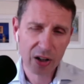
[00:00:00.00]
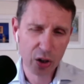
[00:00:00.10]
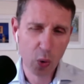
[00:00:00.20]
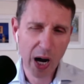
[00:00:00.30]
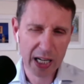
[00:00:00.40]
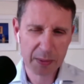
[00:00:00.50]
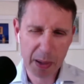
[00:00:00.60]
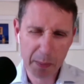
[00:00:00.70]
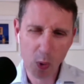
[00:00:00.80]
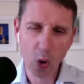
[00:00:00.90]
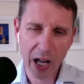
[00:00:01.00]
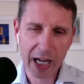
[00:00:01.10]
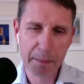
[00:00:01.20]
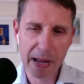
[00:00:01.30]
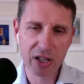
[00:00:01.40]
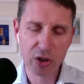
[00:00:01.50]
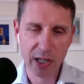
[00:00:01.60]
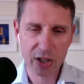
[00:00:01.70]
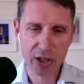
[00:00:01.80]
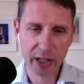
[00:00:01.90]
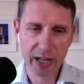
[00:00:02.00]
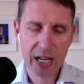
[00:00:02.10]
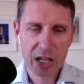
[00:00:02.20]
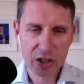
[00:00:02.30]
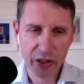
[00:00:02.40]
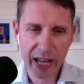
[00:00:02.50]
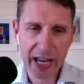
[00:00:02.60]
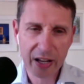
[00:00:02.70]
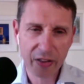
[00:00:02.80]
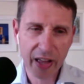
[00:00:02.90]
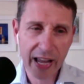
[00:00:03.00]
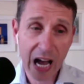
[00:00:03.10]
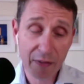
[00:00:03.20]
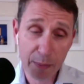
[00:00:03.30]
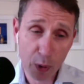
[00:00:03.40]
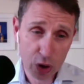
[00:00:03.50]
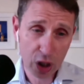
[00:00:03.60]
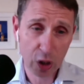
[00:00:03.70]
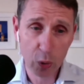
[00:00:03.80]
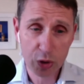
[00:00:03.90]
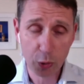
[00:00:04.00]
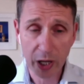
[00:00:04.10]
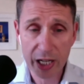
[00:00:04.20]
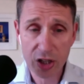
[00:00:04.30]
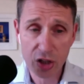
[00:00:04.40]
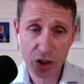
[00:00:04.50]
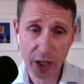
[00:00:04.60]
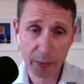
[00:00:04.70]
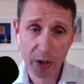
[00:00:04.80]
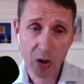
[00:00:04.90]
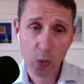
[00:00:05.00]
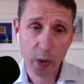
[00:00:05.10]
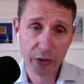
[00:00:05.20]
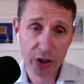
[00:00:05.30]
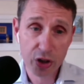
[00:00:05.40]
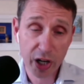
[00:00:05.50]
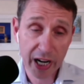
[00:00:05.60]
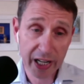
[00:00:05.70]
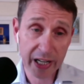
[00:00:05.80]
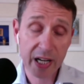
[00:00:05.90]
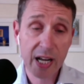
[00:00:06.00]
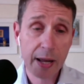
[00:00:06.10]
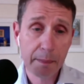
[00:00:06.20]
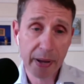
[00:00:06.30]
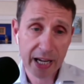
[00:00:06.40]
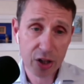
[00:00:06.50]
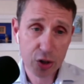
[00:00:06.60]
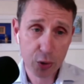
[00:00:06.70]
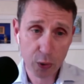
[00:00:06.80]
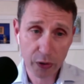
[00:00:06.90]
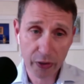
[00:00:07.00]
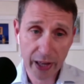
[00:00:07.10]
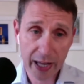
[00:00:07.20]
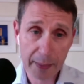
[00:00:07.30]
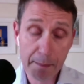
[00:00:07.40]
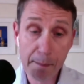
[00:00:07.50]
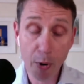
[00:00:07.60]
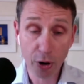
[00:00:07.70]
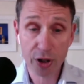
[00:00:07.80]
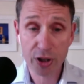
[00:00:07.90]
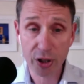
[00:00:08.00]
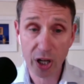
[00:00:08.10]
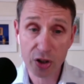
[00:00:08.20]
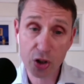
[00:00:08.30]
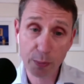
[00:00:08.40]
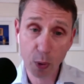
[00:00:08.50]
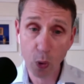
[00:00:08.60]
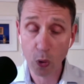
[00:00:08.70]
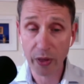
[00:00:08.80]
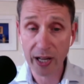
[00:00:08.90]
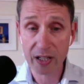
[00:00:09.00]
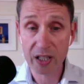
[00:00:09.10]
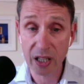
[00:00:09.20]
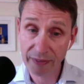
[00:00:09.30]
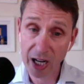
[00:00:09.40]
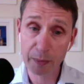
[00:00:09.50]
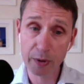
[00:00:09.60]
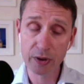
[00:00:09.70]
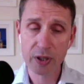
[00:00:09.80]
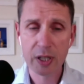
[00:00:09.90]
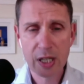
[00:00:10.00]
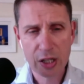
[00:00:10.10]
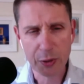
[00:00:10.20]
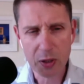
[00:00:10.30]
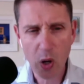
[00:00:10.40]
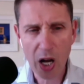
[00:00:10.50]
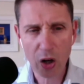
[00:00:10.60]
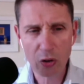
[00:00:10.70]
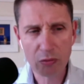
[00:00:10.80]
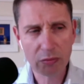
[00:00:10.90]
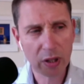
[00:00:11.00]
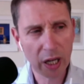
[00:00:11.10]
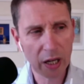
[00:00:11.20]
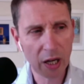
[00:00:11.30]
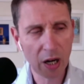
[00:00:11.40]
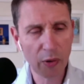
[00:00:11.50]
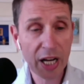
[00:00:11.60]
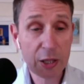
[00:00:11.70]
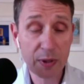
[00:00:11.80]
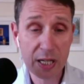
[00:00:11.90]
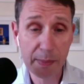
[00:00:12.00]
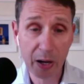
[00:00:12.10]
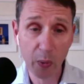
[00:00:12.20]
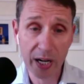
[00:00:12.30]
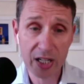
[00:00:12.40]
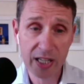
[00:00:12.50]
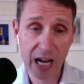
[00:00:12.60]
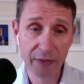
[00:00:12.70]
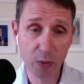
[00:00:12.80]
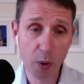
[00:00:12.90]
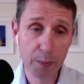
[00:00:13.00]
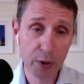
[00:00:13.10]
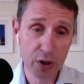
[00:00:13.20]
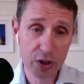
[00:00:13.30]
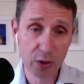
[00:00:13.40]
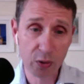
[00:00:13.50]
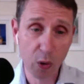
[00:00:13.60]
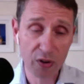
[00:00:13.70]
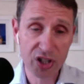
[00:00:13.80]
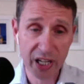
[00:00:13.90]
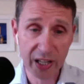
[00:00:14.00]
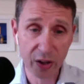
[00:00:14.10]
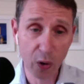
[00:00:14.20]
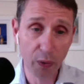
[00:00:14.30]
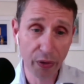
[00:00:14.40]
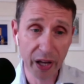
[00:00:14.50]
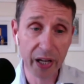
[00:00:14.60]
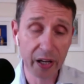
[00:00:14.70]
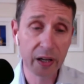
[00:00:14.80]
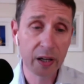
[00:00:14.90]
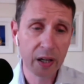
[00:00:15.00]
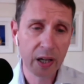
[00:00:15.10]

do act a bit more like a mentor actually. So they they have a much closer relationship with the trainee, making sure that they monitor and support that development. So it's quite a good uh, arrangement in many ways. They have the one person overseeing the whole thing,